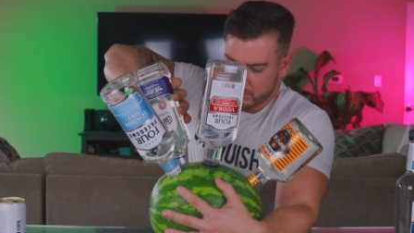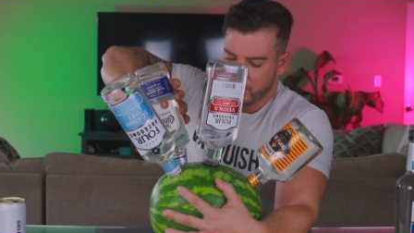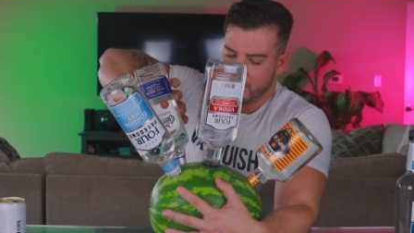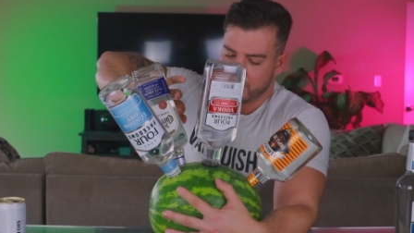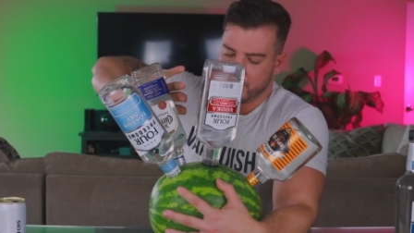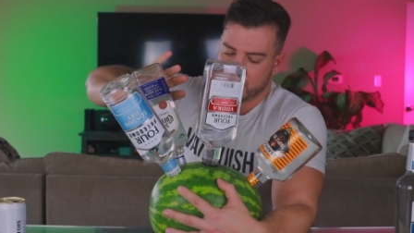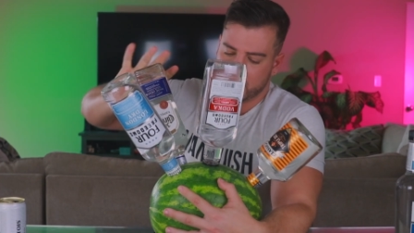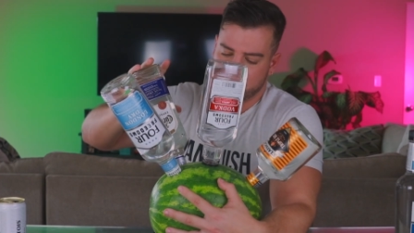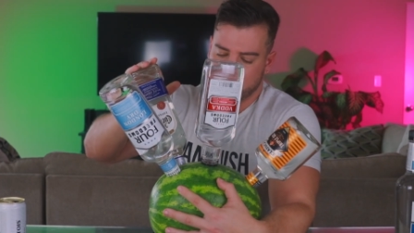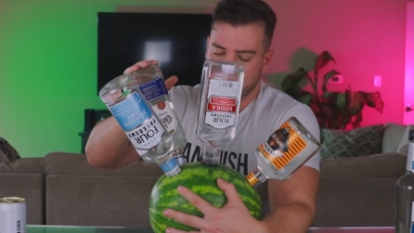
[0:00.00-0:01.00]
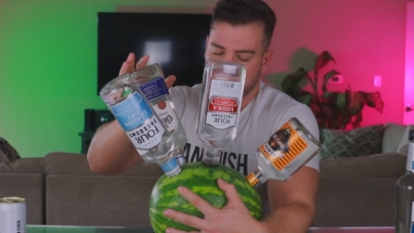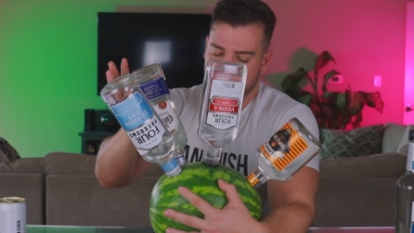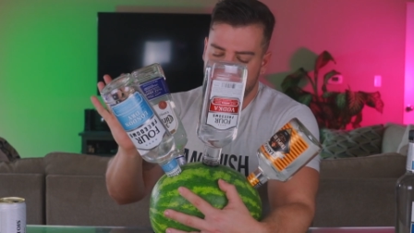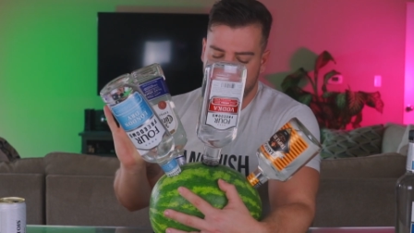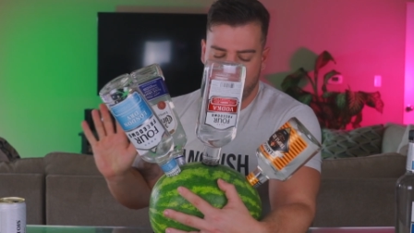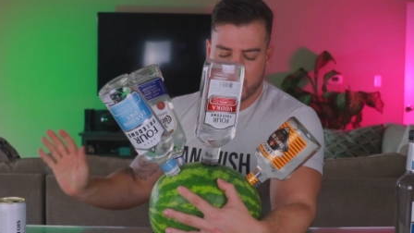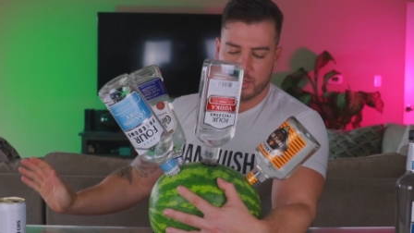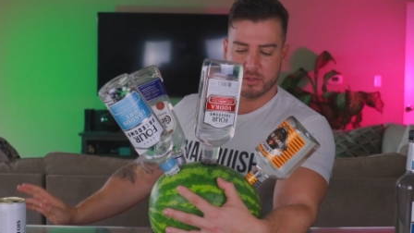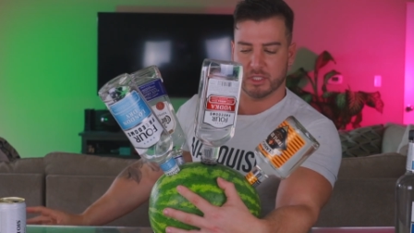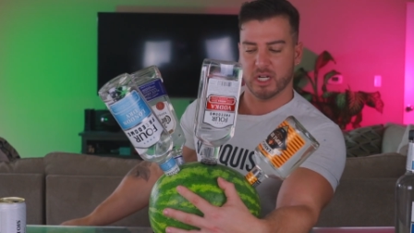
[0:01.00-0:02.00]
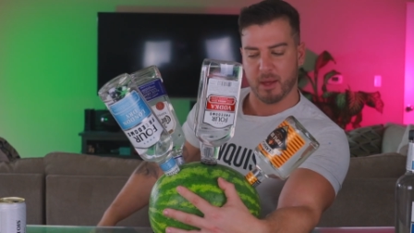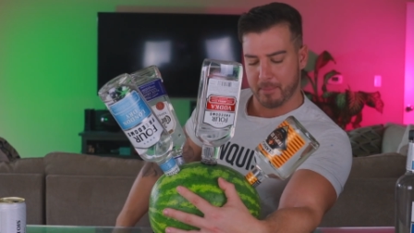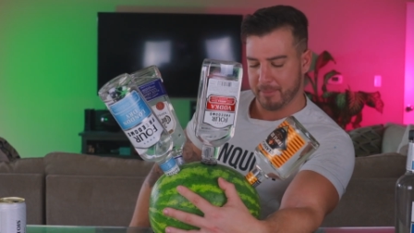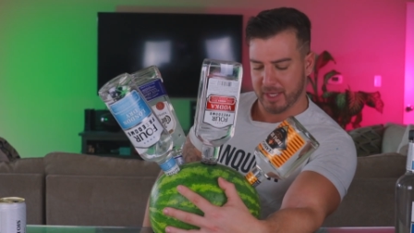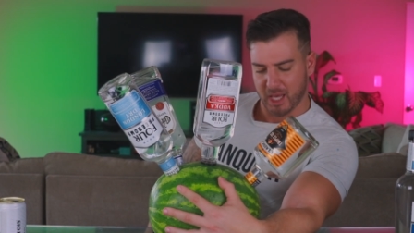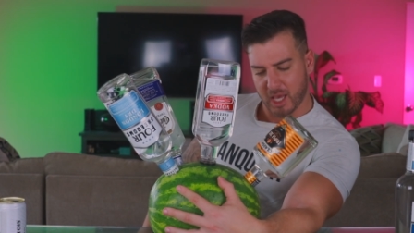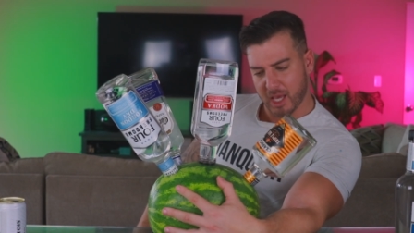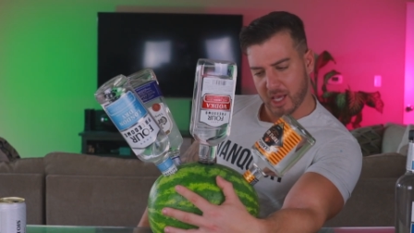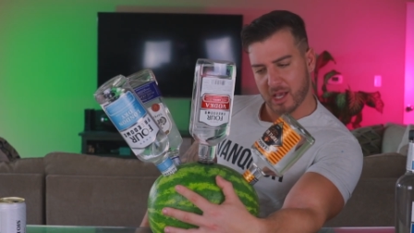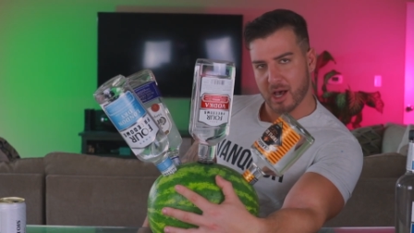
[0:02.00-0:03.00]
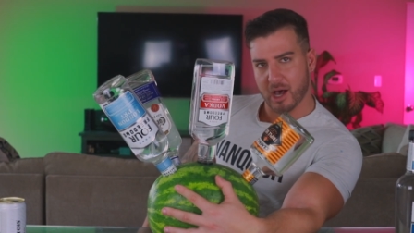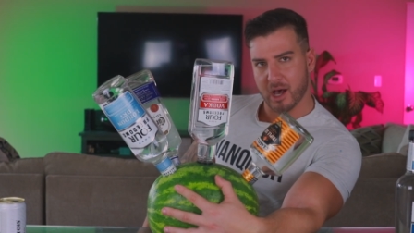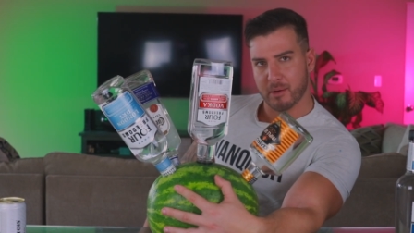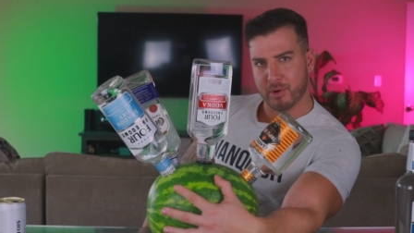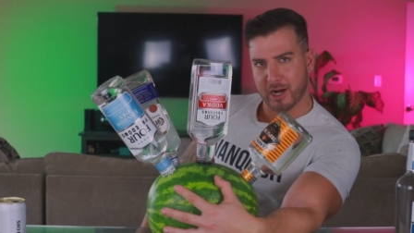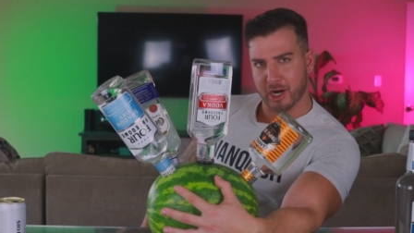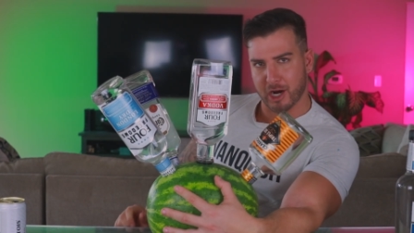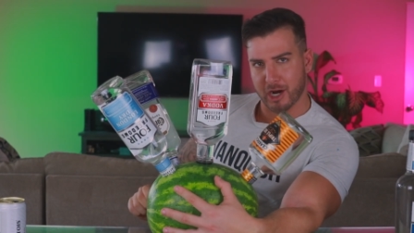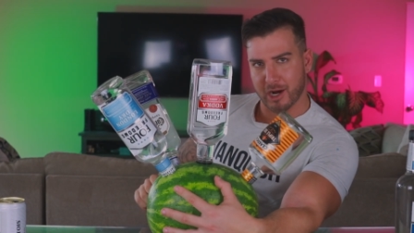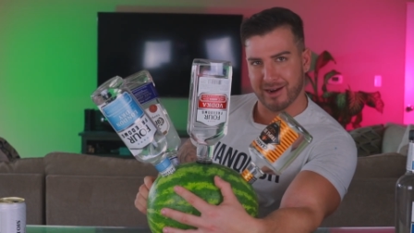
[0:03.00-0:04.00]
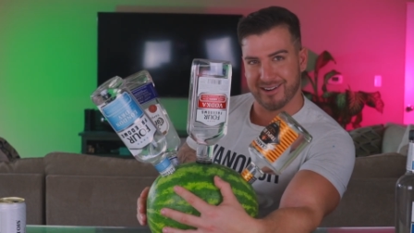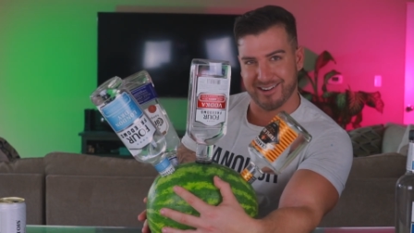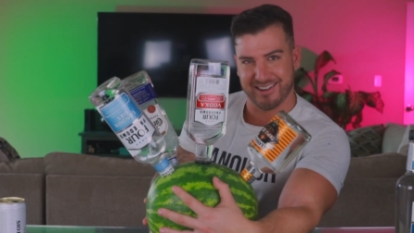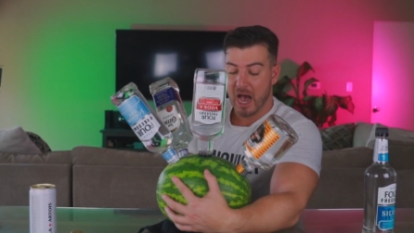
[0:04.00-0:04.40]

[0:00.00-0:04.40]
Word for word: Oh, that was much easier. Oh, you're already loosened up, baby. Uh, proud of her.